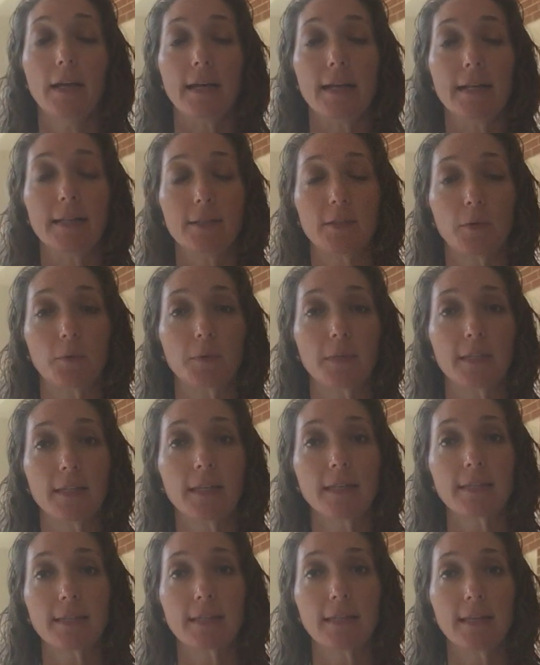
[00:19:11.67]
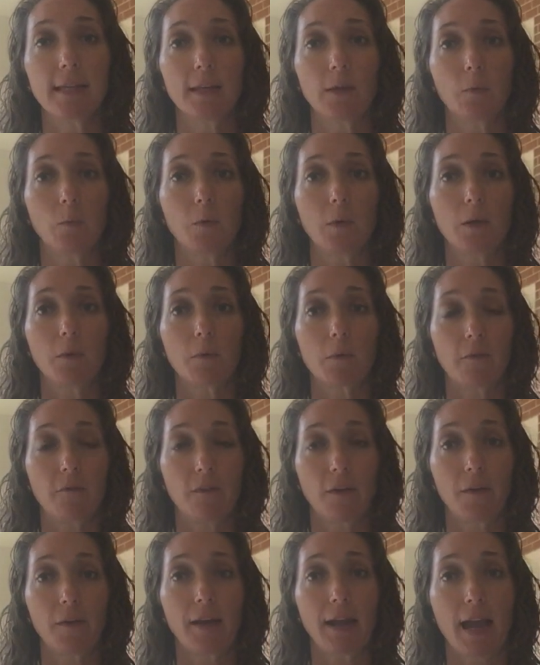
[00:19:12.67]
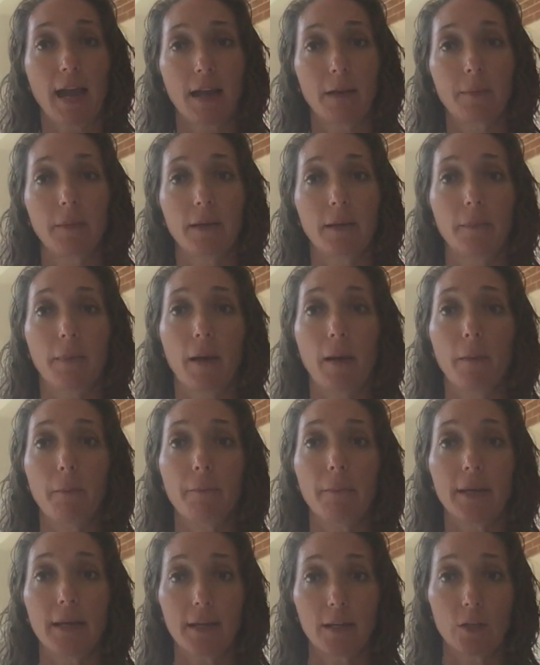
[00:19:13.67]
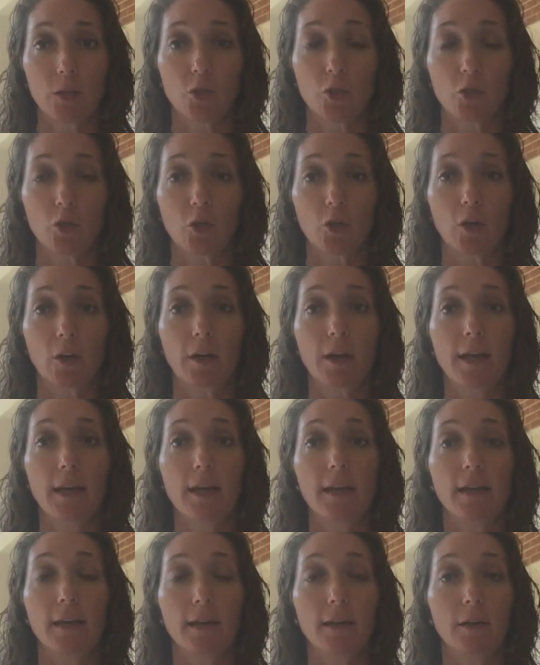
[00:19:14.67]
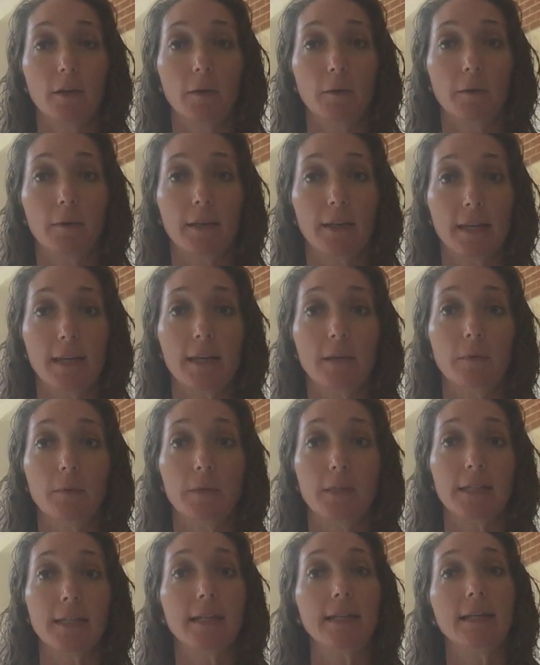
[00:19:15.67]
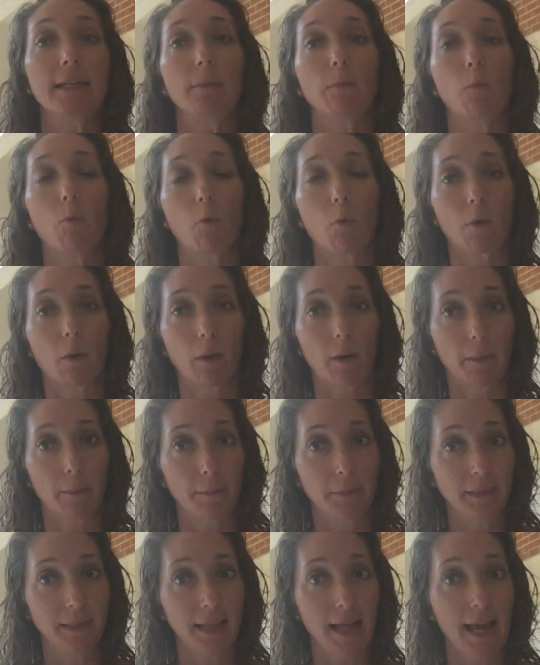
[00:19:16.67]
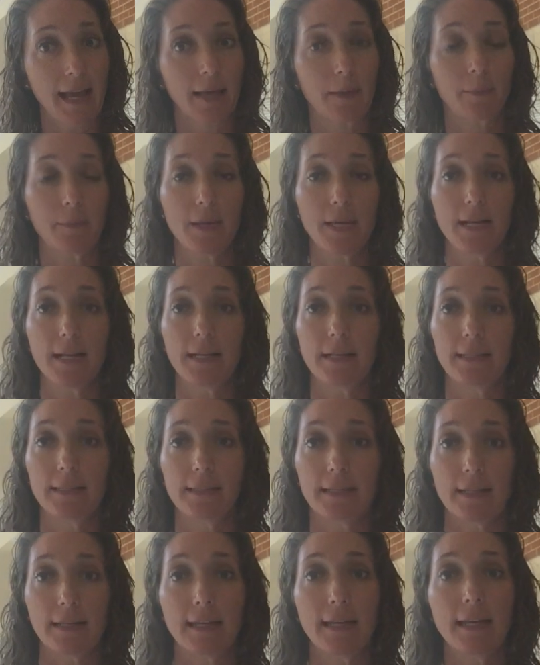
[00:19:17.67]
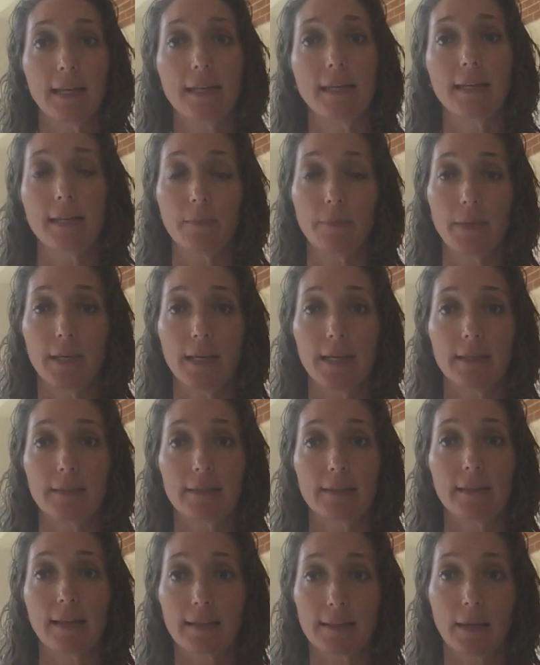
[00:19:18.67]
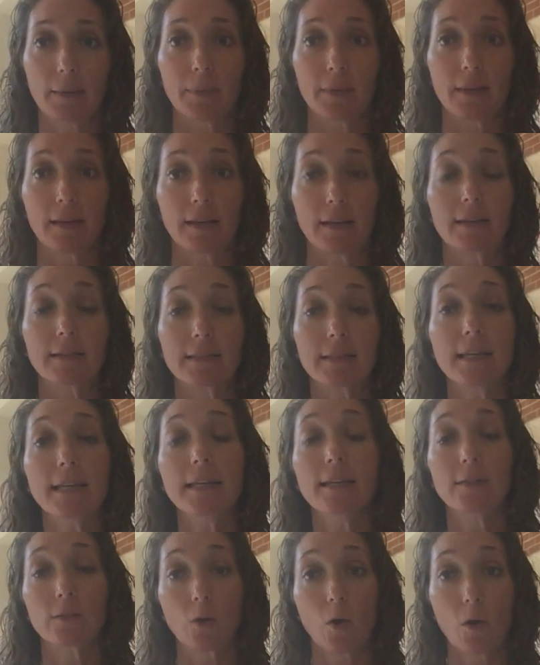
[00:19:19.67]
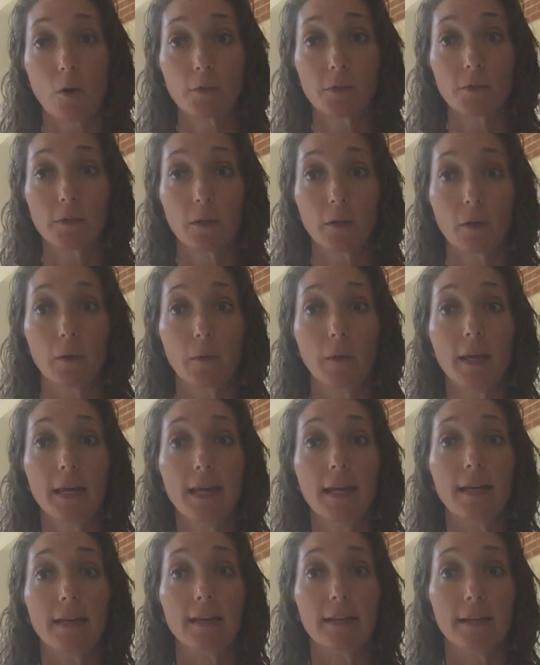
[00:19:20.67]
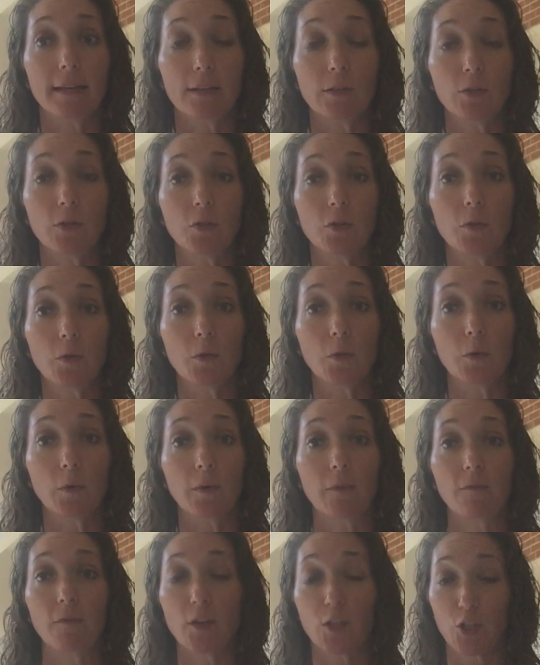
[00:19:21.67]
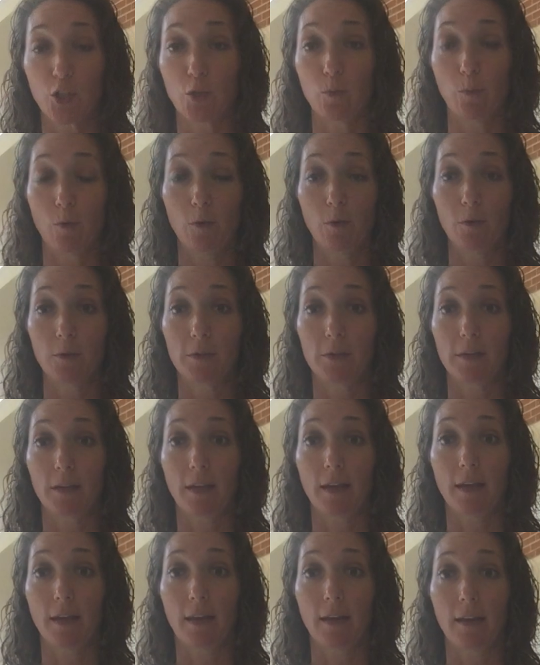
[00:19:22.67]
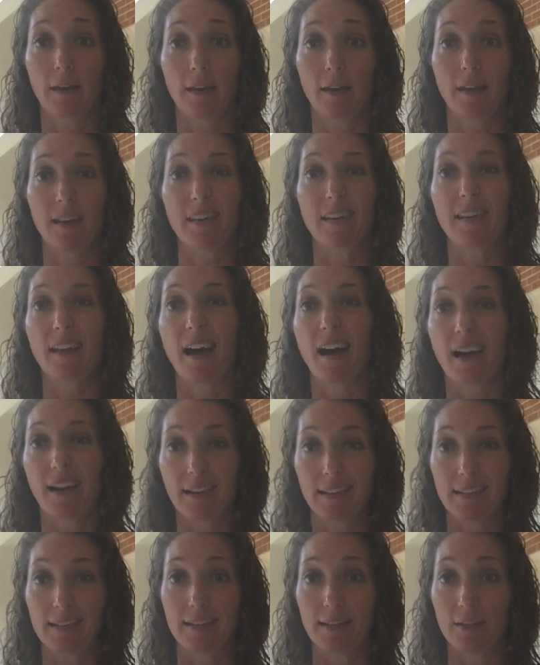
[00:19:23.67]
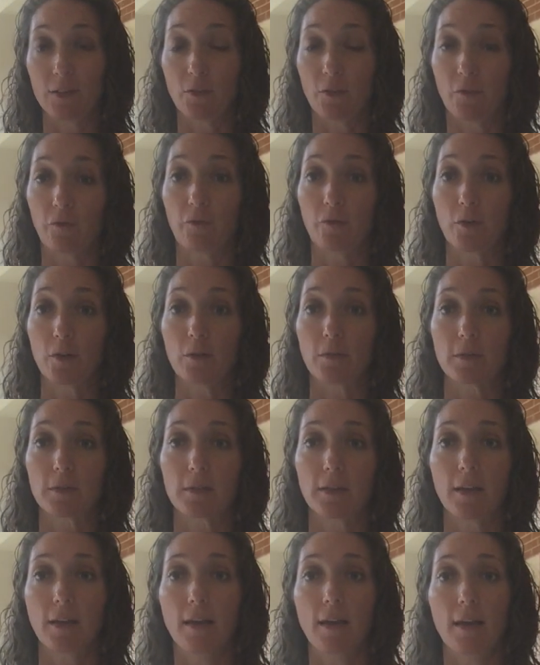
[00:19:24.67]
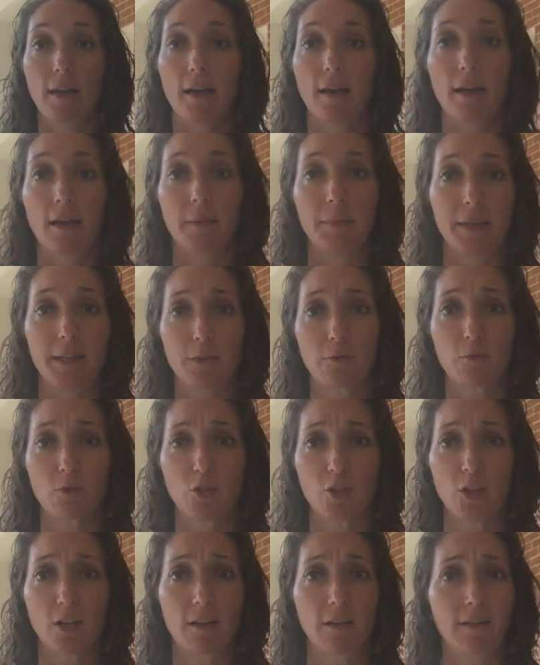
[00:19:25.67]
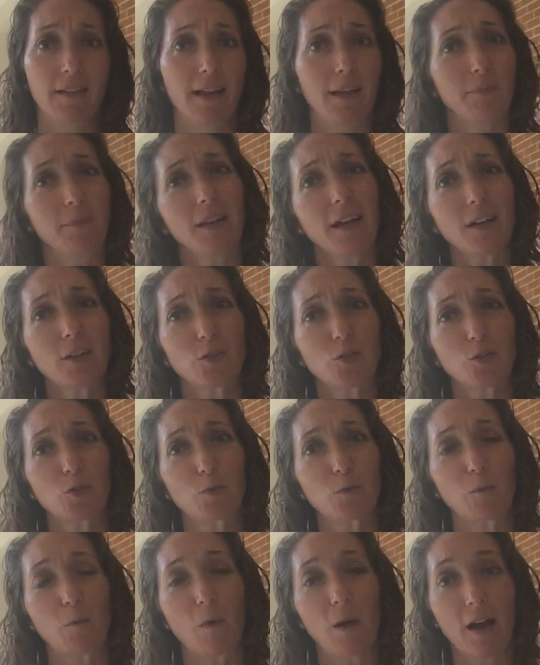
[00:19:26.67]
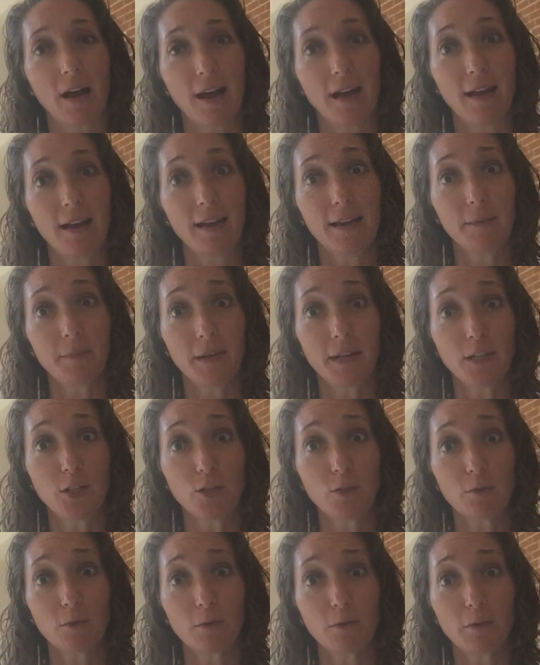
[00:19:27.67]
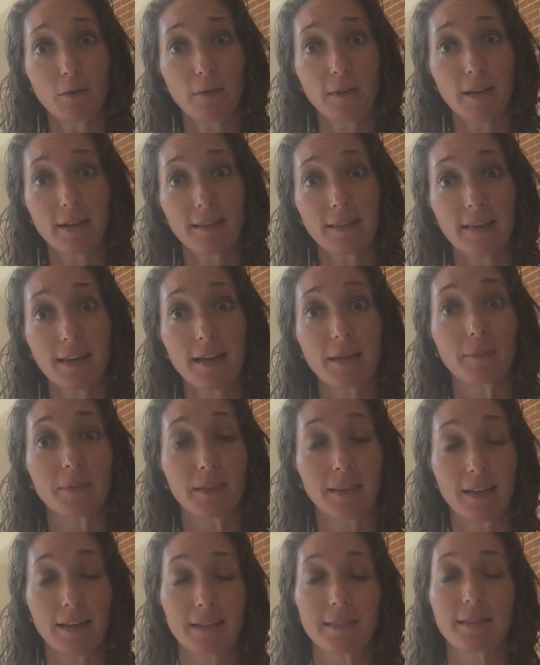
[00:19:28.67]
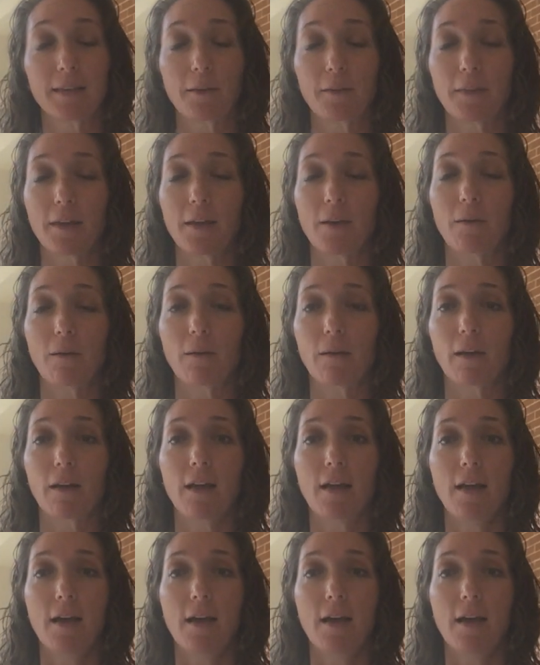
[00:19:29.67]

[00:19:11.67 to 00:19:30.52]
And so since then we were very adamant about making sure that he was eating more black beans and kidney beans and that type of thing, because he is also into vegetables and not as into fruits as Rochelle. I'm not sure why my children are like that, but that's how they are.